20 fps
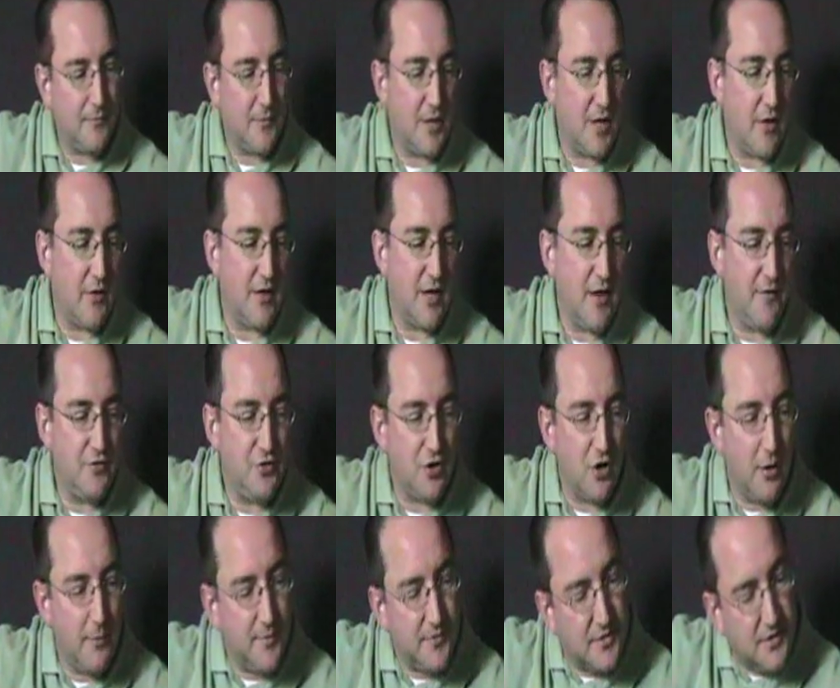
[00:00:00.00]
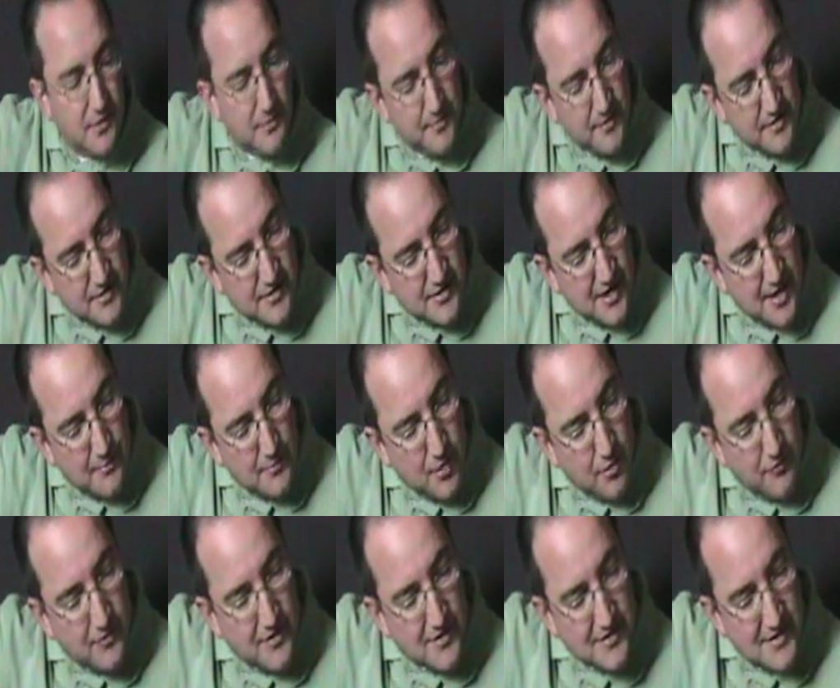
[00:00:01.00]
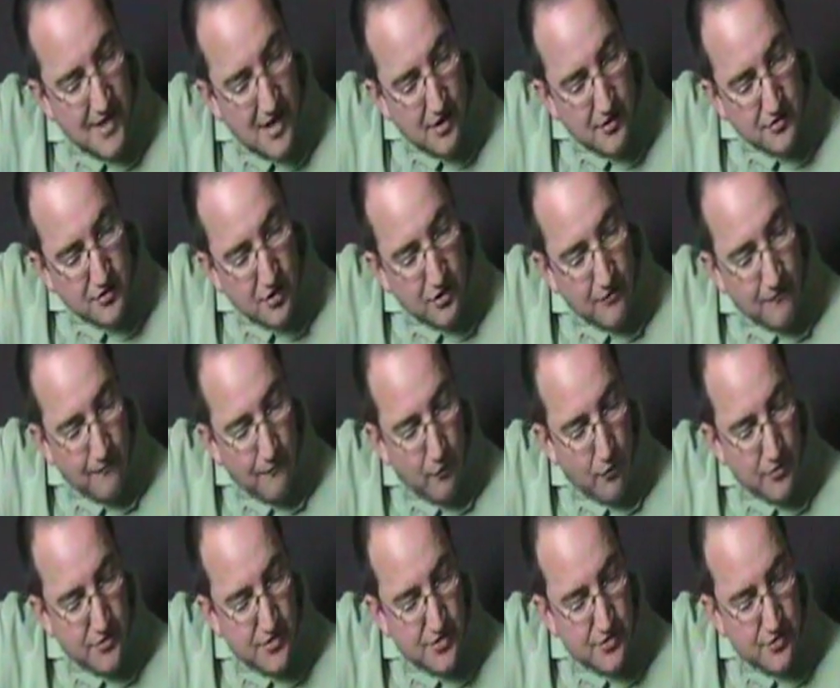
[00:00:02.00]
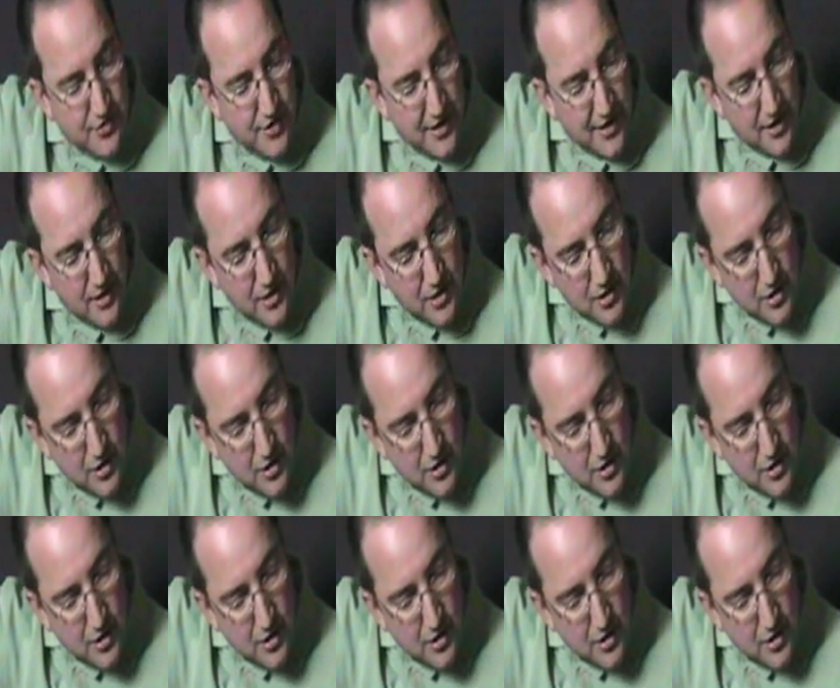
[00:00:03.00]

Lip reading: Now the F sharp is going to be the same note that sounds on the 4th string